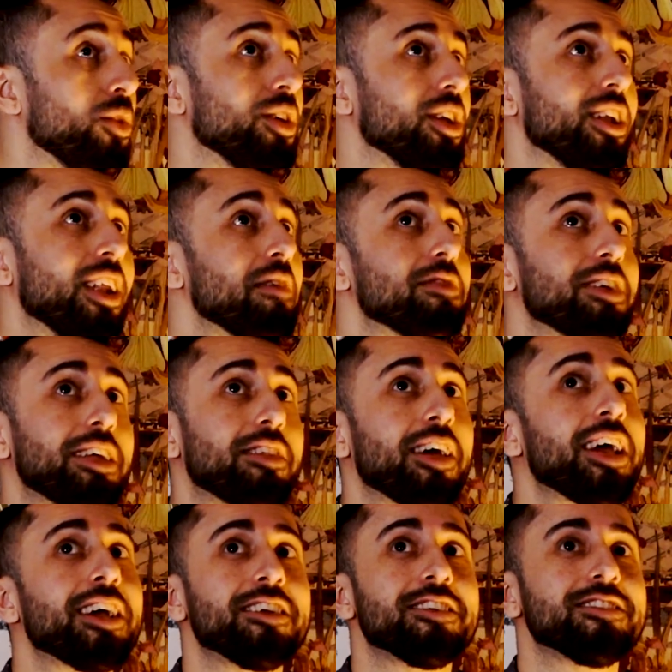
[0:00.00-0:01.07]
the lovely
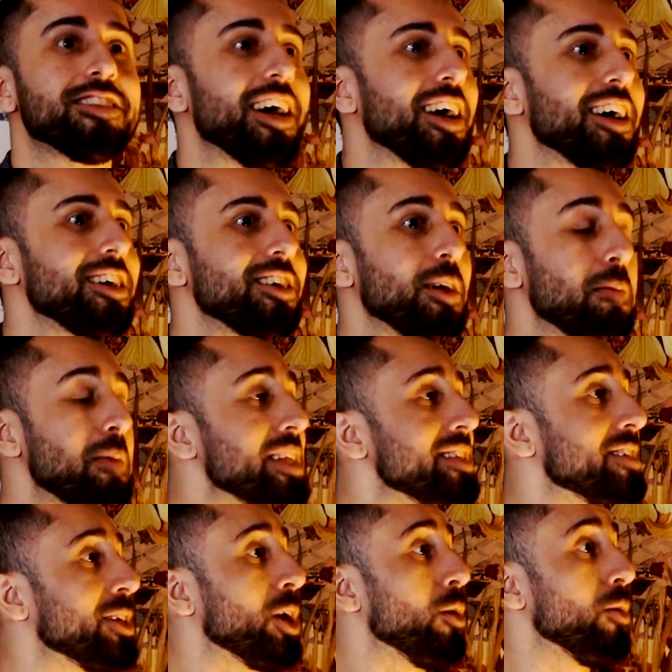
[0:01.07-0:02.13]
things that you're meant
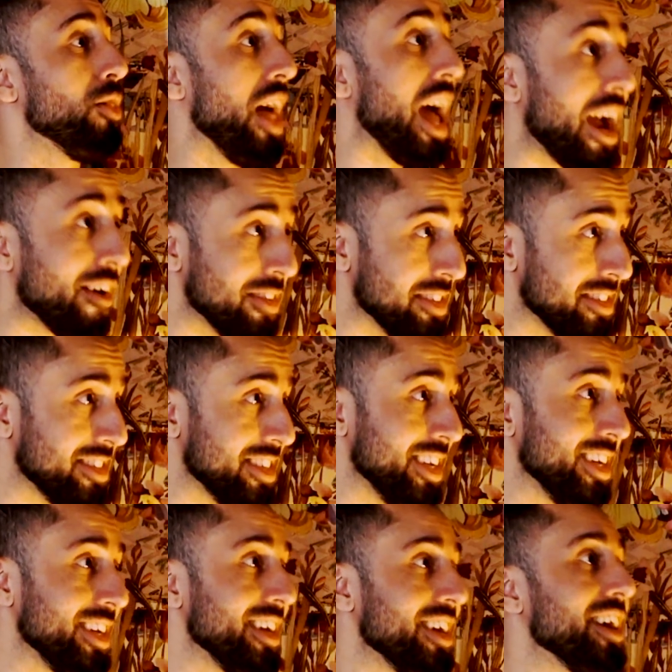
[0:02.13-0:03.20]
to go there and
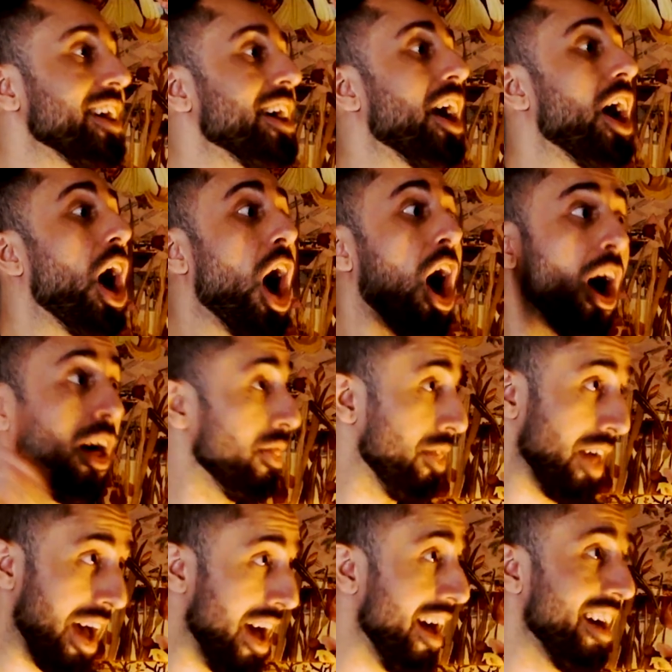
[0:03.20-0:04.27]
see aren't
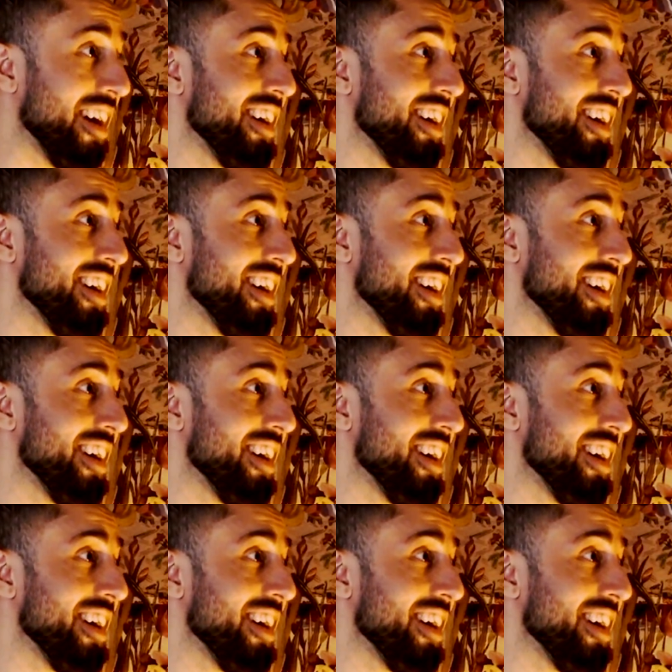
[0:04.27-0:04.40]
there.